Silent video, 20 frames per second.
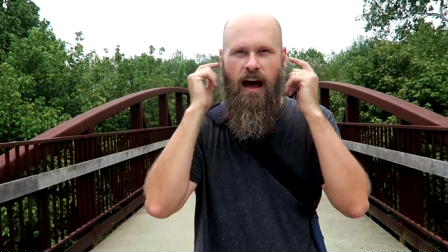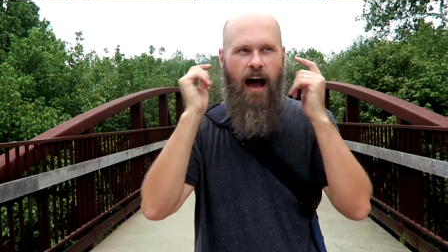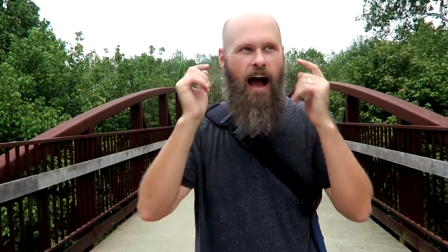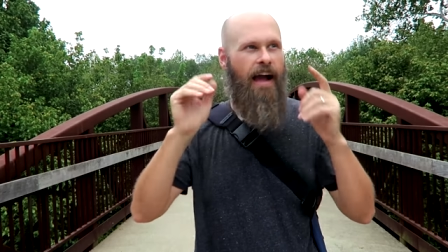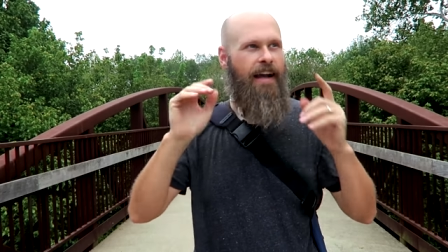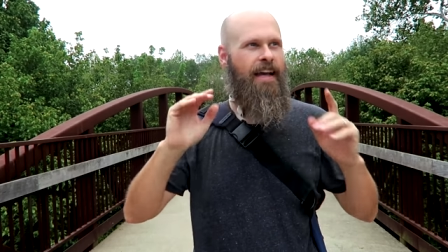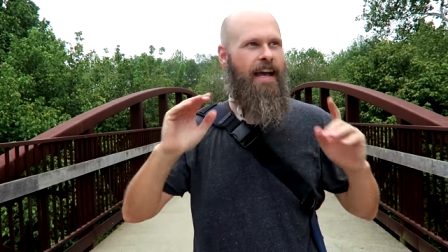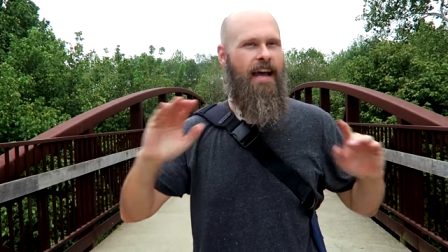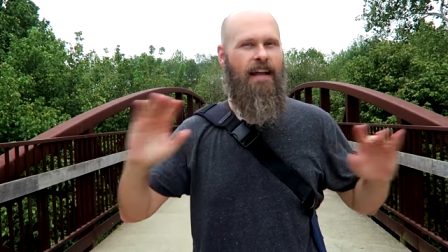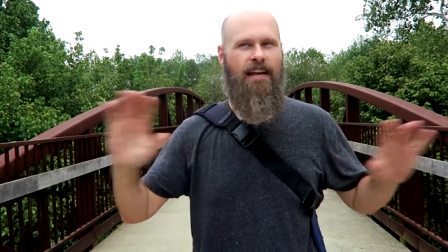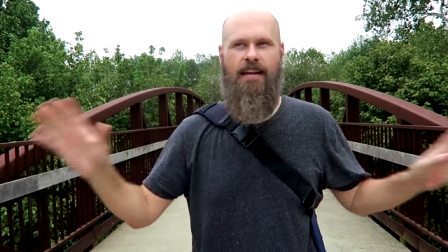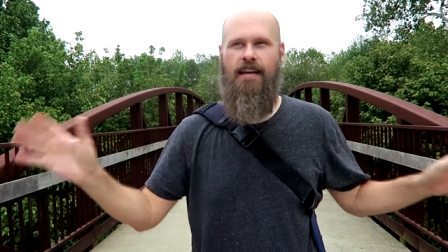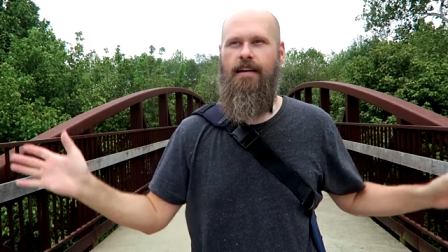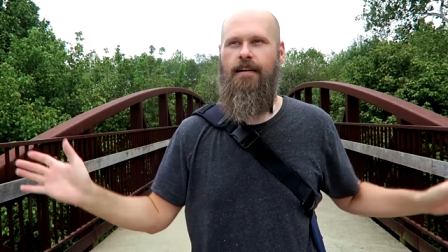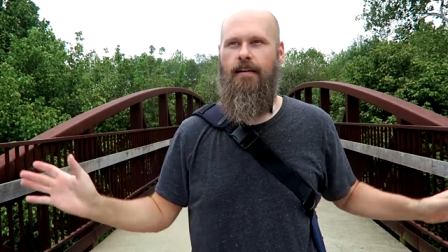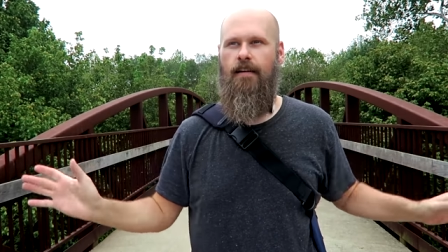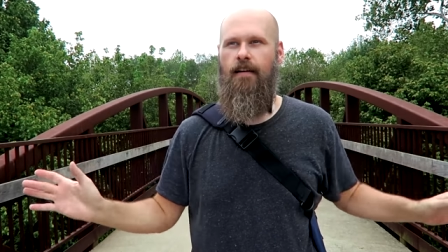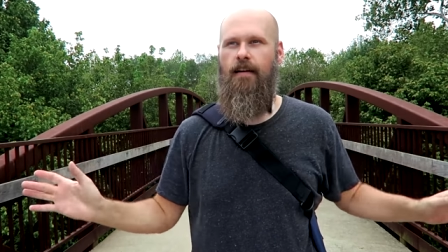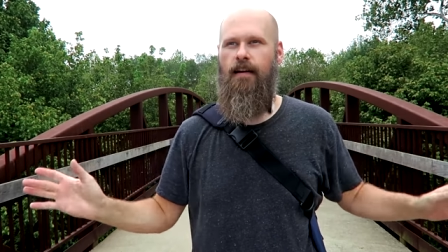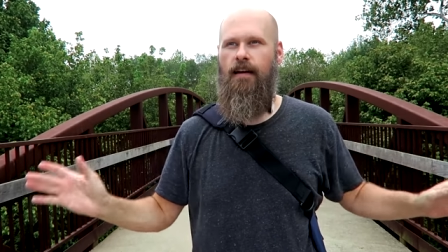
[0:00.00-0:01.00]
I can't
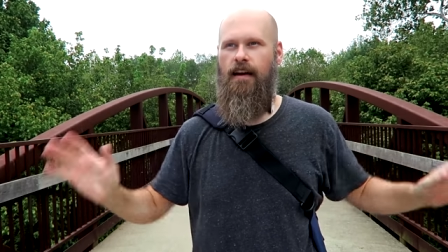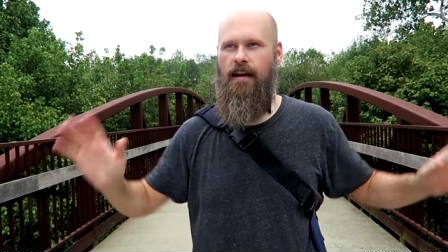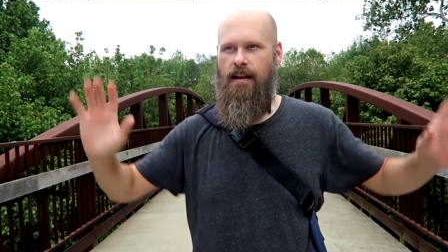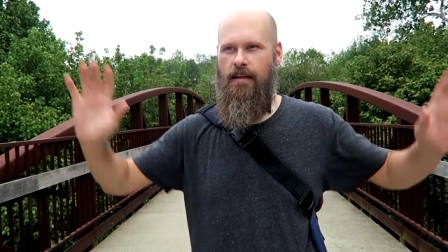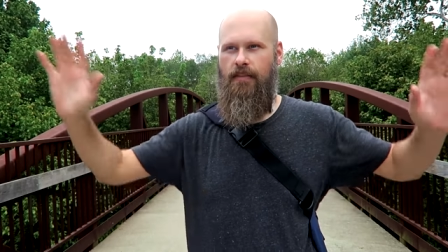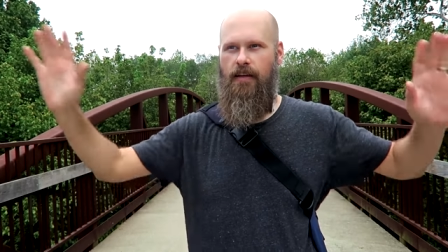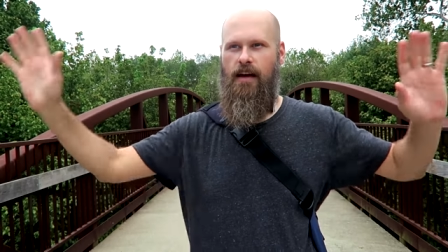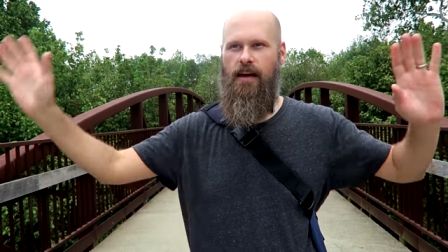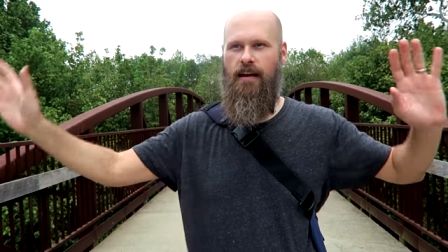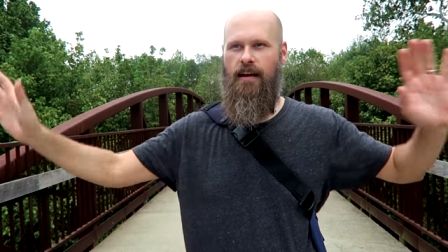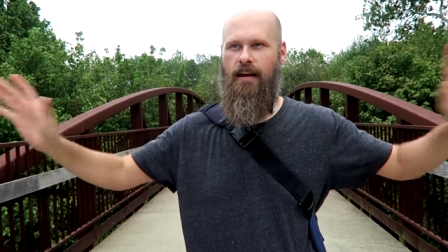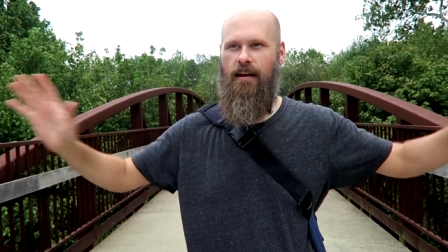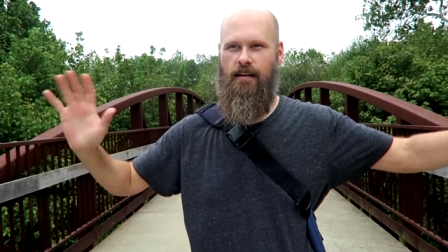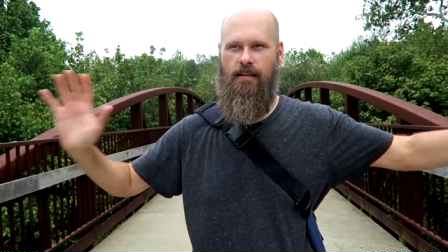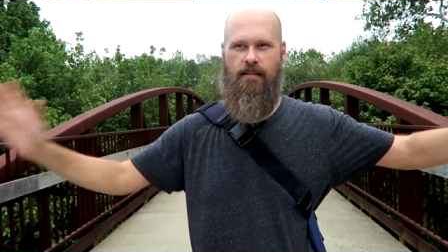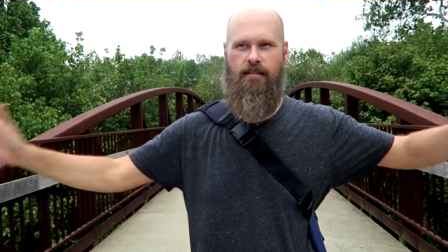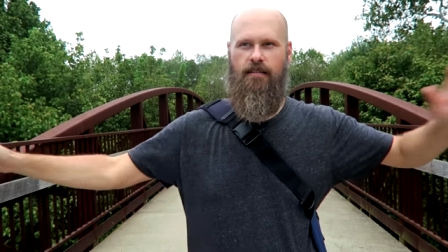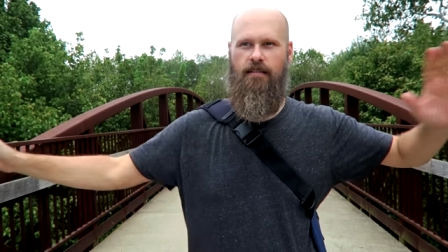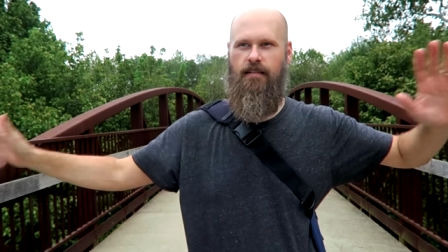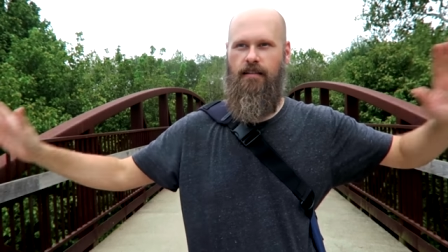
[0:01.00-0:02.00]
hear anything
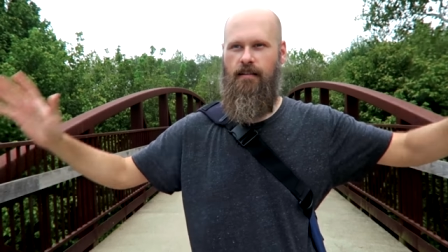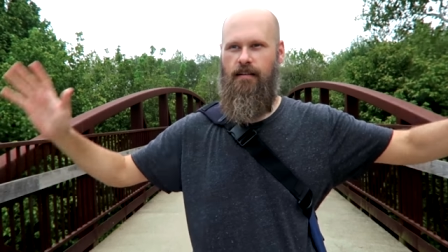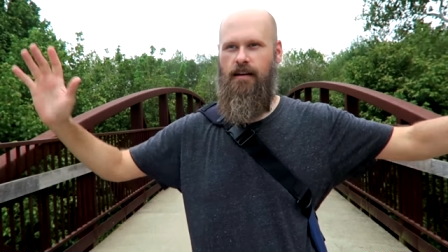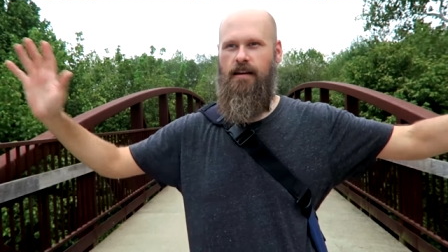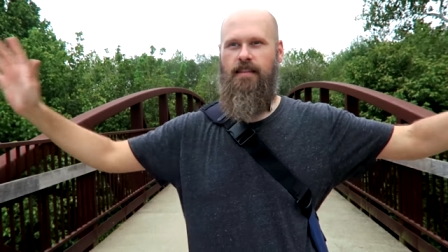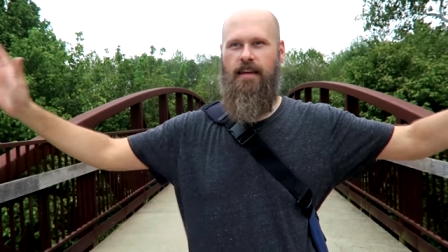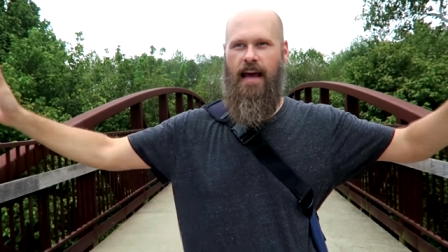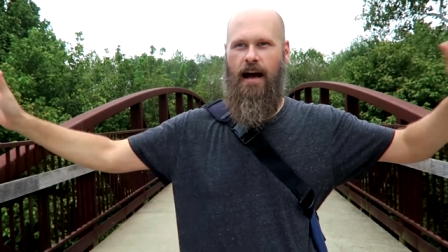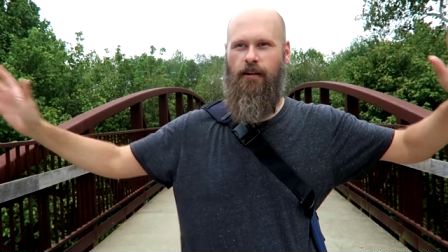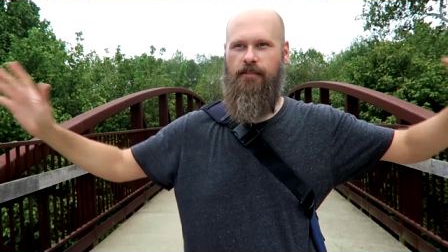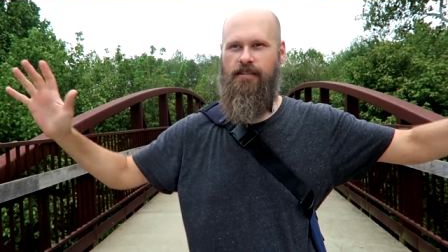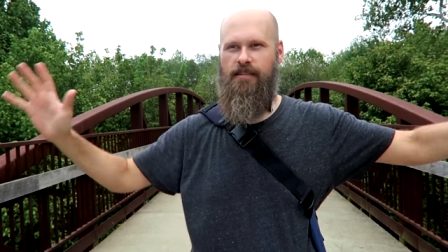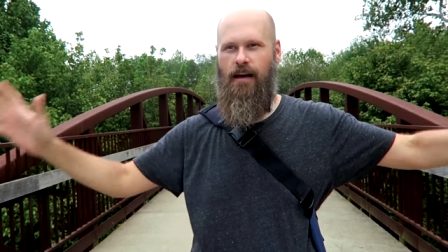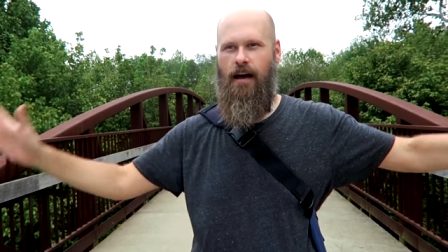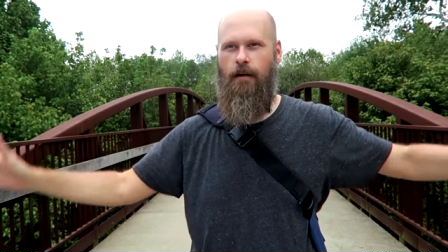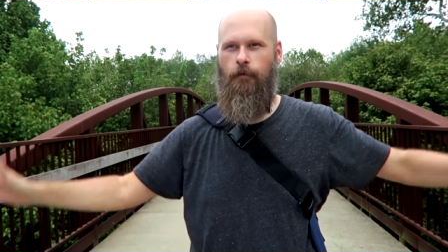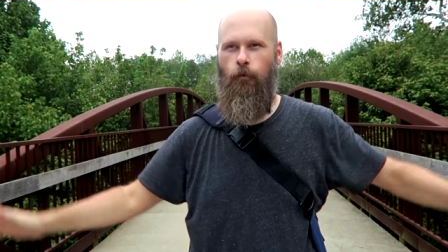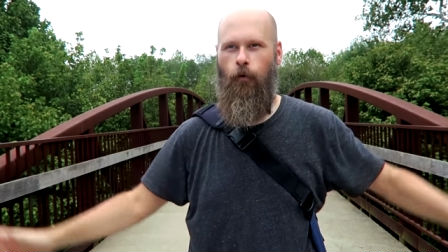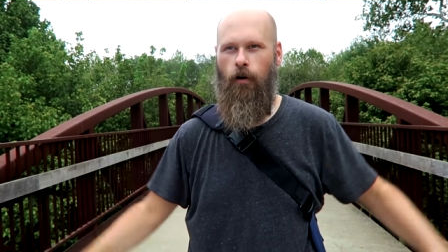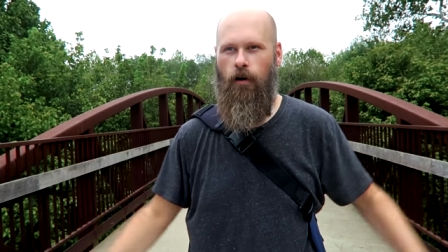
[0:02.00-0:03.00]
in the
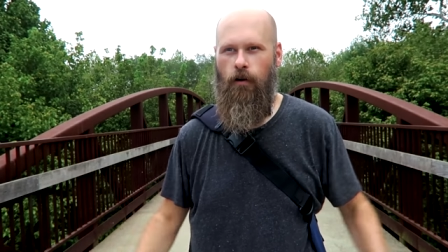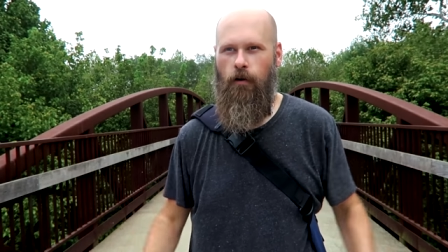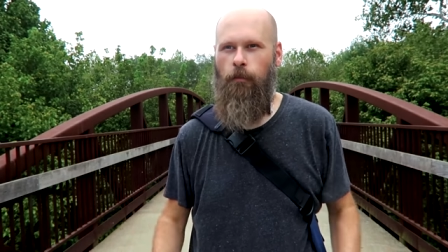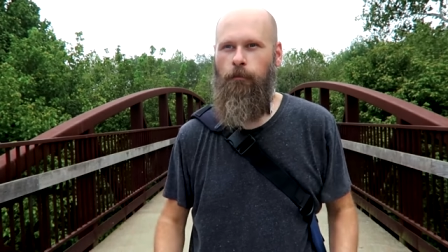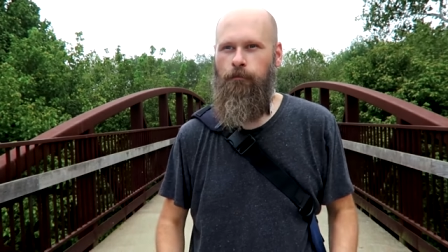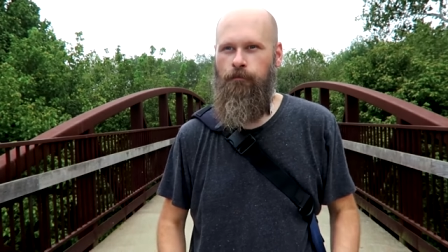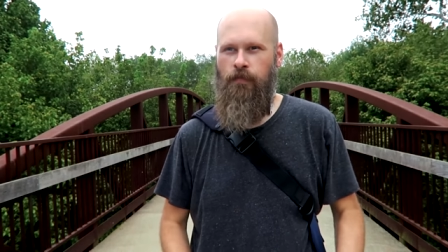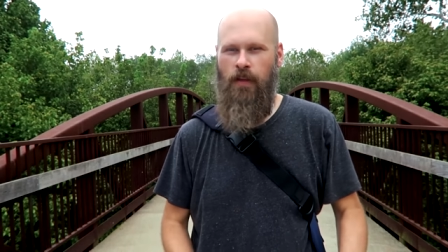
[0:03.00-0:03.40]
outside world,